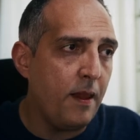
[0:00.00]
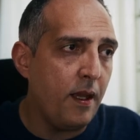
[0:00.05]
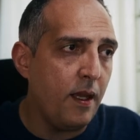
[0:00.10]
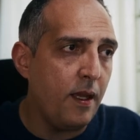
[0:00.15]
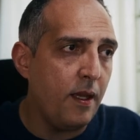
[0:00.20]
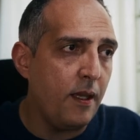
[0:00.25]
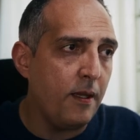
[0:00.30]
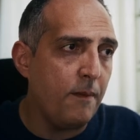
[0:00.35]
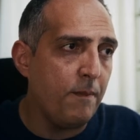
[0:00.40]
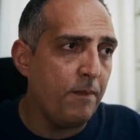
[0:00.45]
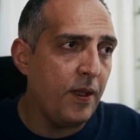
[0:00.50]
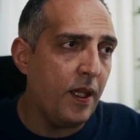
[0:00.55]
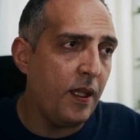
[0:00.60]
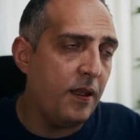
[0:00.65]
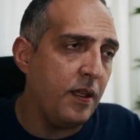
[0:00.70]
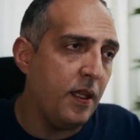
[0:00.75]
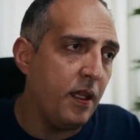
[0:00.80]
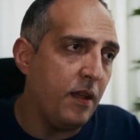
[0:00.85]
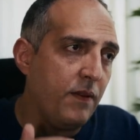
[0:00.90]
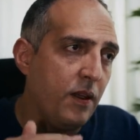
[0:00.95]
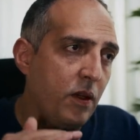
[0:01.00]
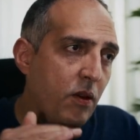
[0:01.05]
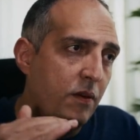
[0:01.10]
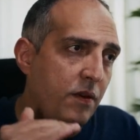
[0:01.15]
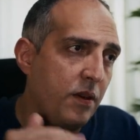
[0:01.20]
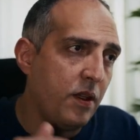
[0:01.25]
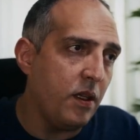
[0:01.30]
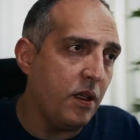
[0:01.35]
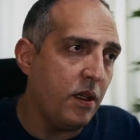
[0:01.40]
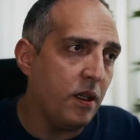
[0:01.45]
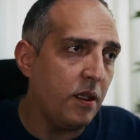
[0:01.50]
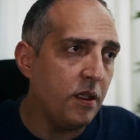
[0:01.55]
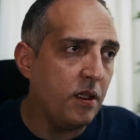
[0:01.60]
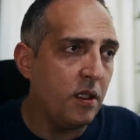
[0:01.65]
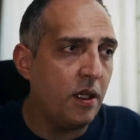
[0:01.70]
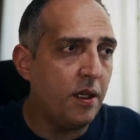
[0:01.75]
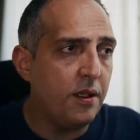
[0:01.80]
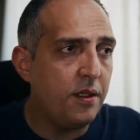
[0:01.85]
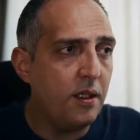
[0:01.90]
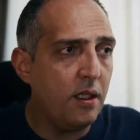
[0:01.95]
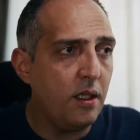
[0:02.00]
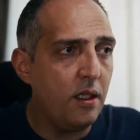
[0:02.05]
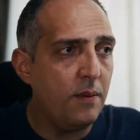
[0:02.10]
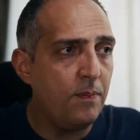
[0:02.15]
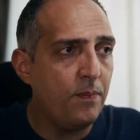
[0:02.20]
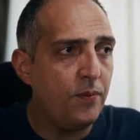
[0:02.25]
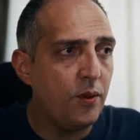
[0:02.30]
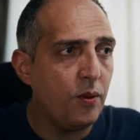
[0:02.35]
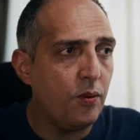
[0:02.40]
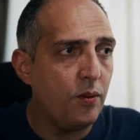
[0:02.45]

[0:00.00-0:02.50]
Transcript: at the level of the cardia.